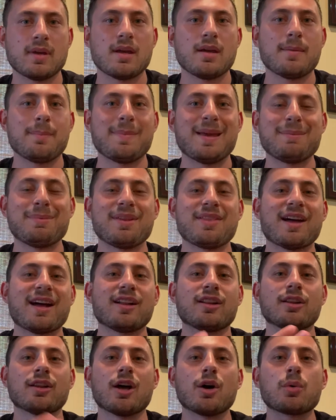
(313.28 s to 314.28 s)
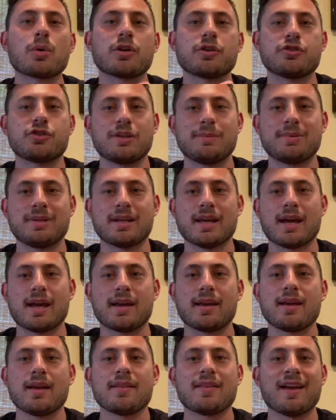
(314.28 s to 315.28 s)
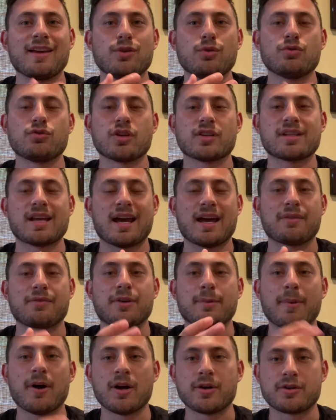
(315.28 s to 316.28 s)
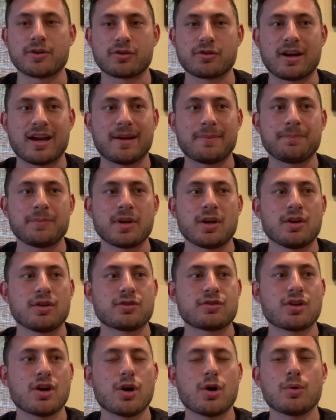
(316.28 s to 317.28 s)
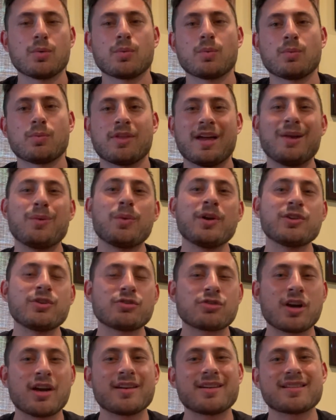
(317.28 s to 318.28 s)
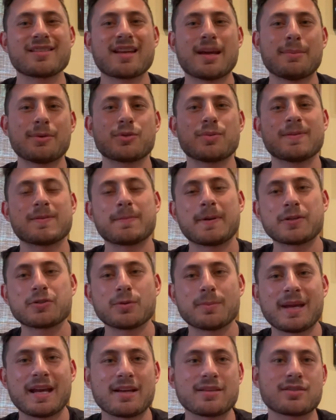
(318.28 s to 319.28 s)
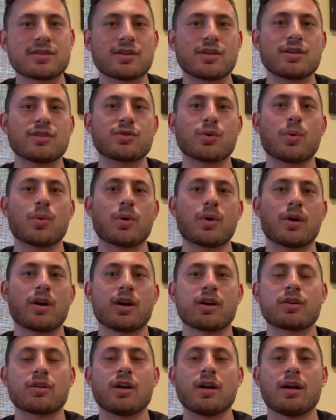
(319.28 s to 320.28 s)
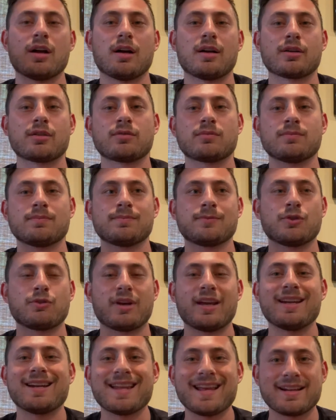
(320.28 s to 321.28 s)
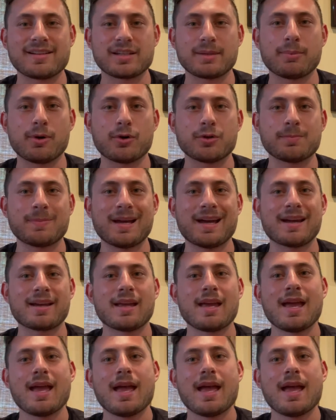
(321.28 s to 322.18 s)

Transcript: maybe that lower GPA that you just had from undergrad. So then when you're trying to decide between special masters or a, a grade enhancing postbac,